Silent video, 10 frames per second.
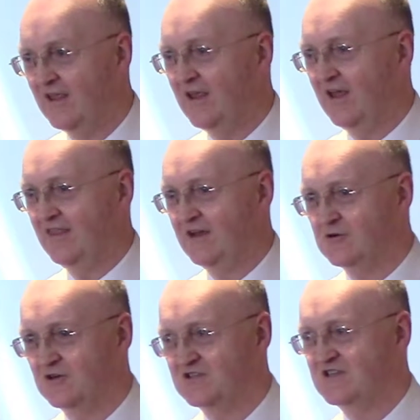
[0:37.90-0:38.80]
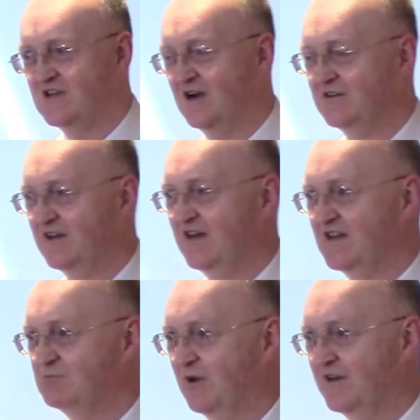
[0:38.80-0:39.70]
And that course is starting
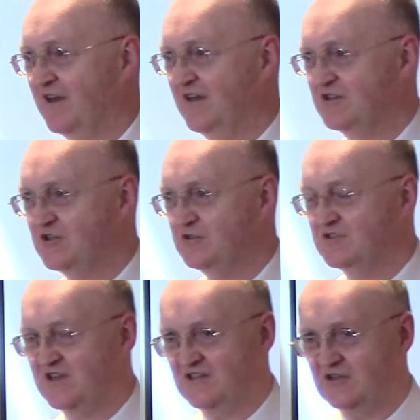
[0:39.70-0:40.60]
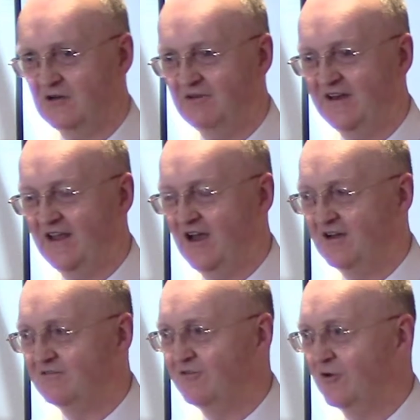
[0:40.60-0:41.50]
next Monday and Tuesday. It's already
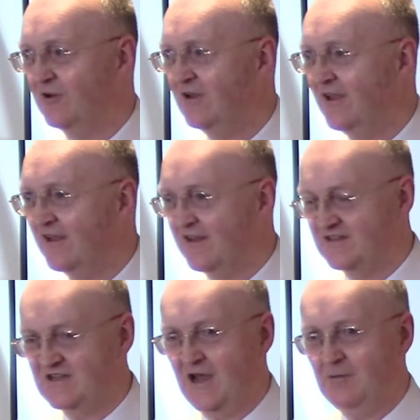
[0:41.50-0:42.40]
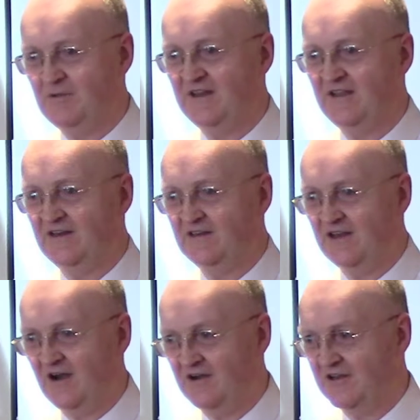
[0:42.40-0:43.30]
half full. It's happening in
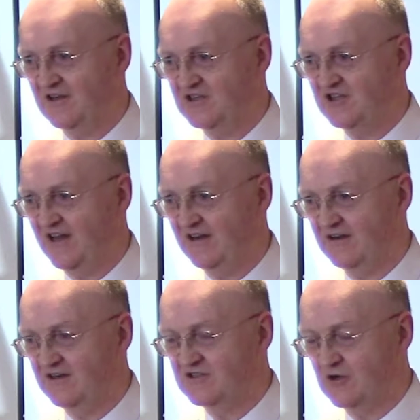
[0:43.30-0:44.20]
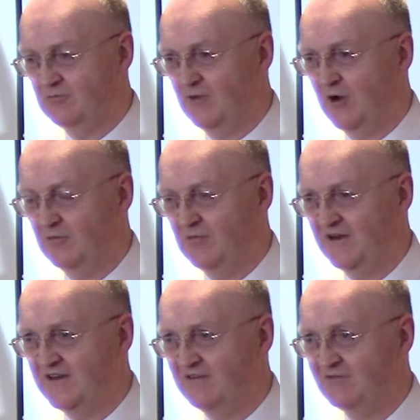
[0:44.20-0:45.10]
Carrick-on-Shannon. It's all
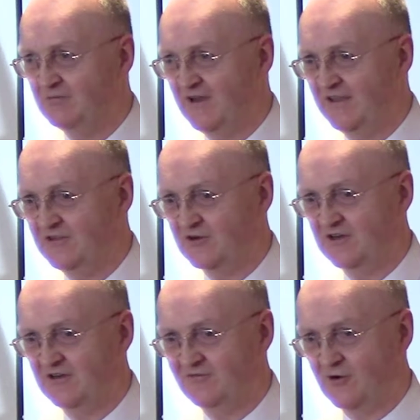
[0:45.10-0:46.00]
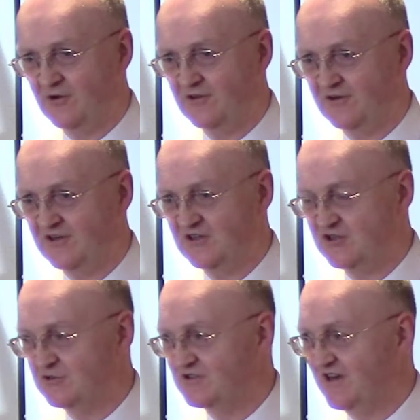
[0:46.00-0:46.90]
Monday from 9:30 to 4:30,
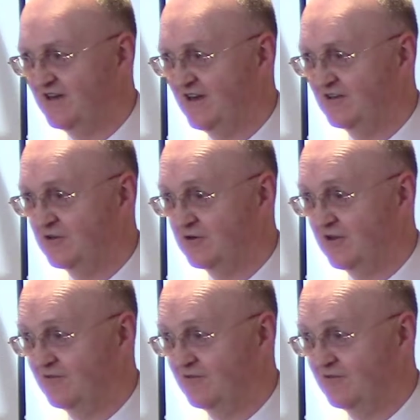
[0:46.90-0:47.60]
Tuesday 9:30 to